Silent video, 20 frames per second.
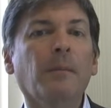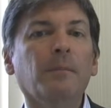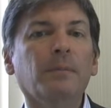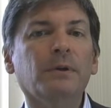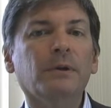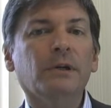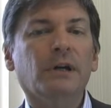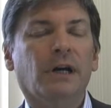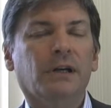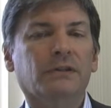
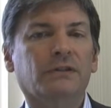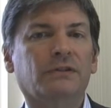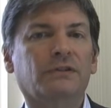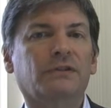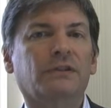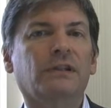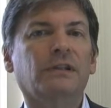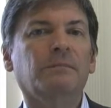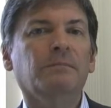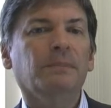
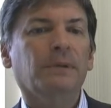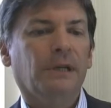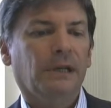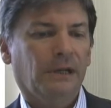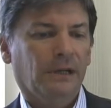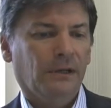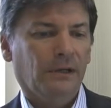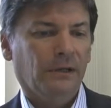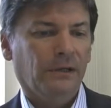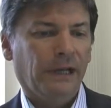plus
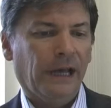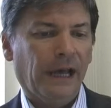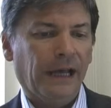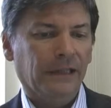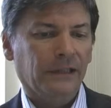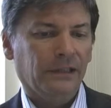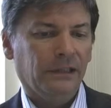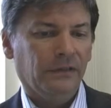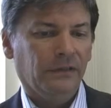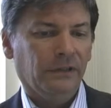impaired
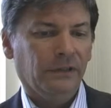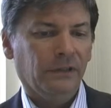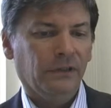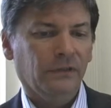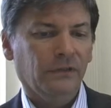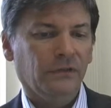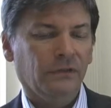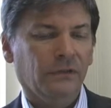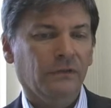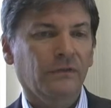
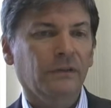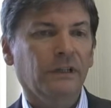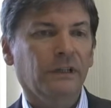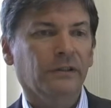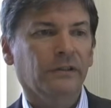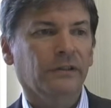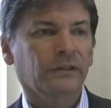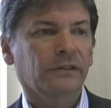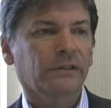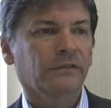activities of
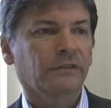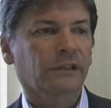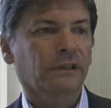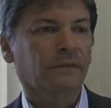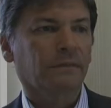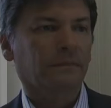daily living.